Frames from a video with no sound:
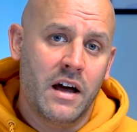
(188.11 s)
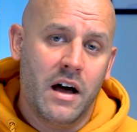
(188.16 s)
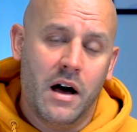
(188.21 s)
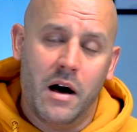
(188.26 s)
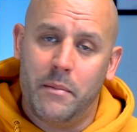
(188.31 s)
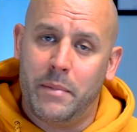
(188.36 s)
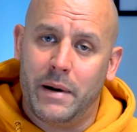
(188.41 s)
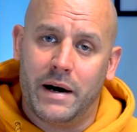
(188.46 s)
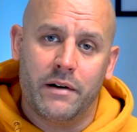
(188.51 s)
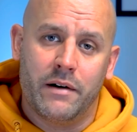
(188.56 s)

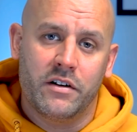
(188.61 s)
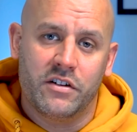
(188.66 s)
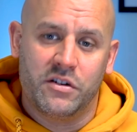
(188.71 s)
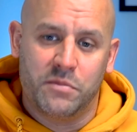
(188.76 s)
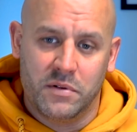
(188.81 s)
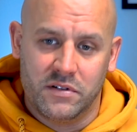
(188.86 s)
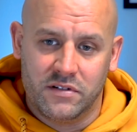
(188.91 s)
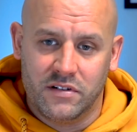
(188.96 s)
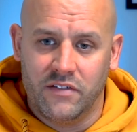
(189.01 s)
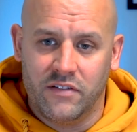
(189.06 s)
about a
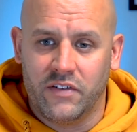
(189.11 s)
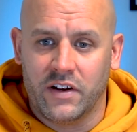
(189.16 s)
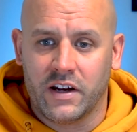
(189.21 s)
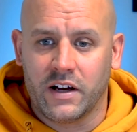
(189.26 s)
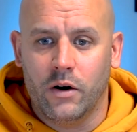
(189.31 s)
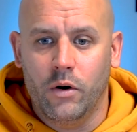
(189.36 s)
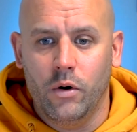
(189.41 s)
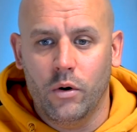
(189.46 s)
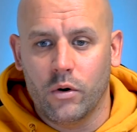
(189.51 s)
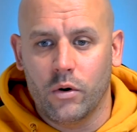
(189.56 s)
specific
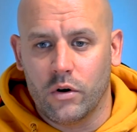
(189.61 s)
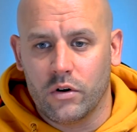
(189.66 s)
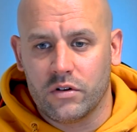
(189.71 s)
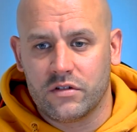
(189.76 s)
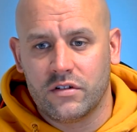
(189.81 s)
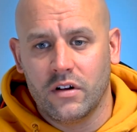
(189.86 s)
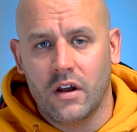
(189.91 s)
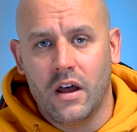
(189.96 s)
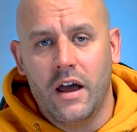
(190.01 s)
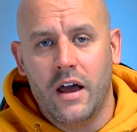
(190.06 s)

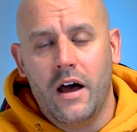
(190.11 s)
horse.